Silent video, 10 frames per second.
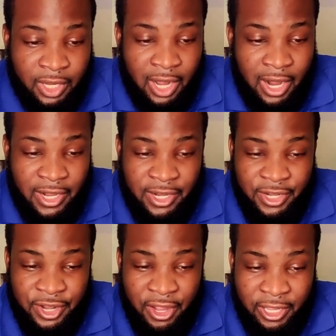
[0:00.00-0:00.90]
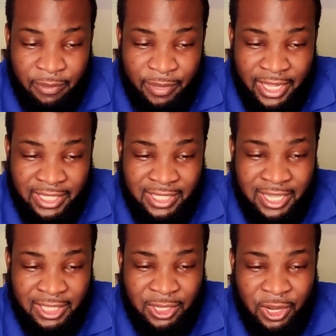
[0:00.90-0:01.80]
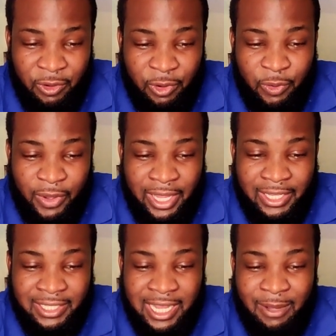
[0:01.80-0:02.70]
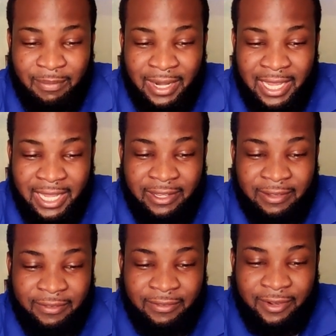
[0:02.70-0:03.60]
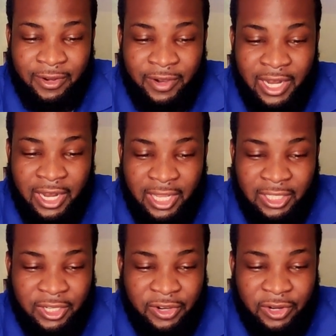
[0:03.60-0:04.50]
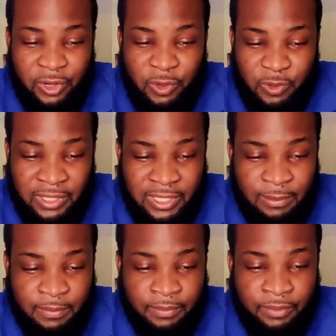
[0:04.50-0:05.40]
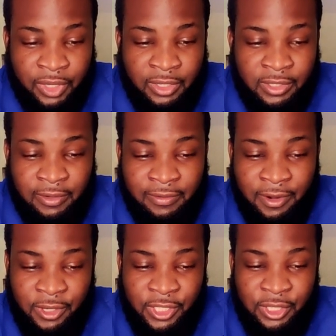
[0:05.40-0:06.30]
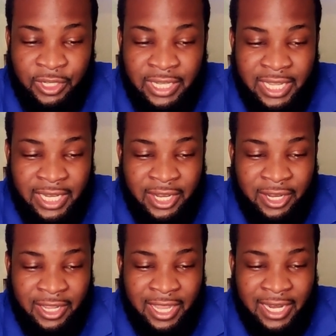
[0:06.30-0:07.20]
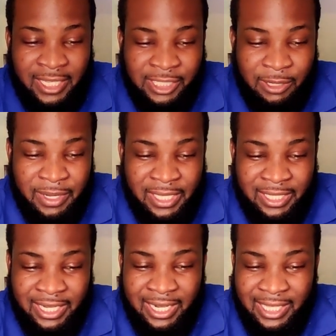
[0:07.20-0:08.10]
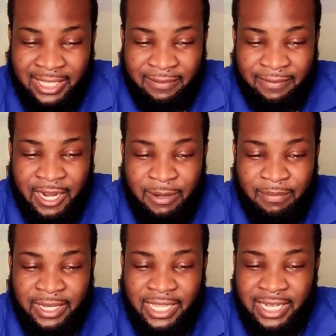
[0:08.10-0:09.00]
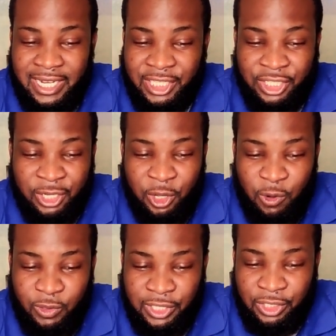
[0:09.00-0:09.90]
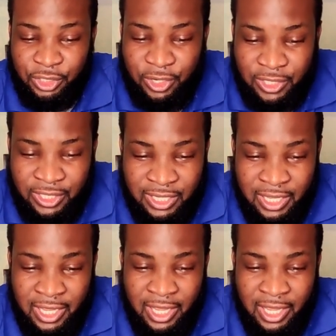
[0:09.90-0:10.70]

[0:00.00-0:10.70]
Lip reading: are the documents that are required to apply for a lot or a house. So first, you'll need your eligibility letter from the National Housing Trust,